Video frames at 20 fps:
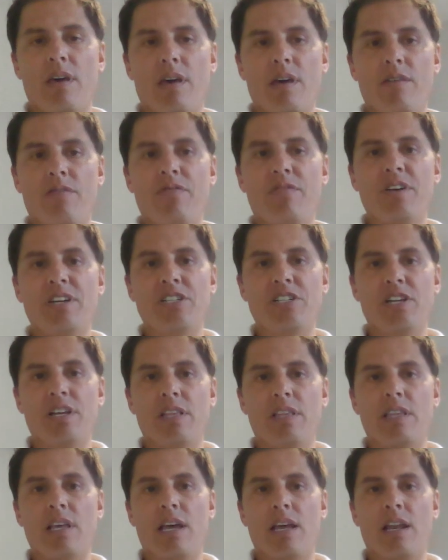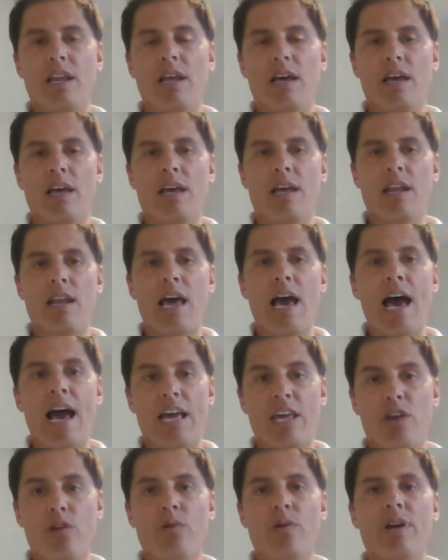efficient and
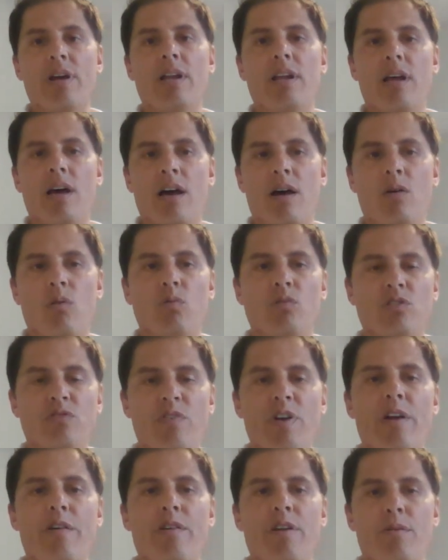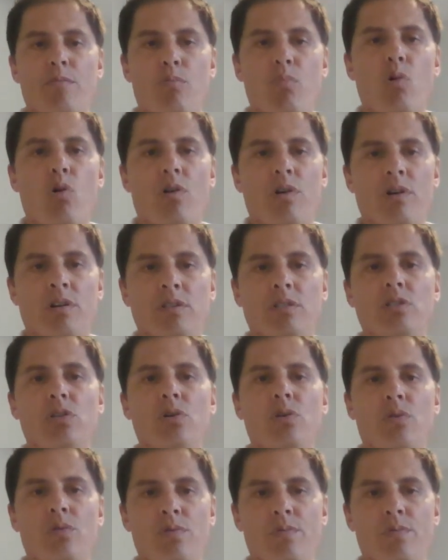accurate was very important too.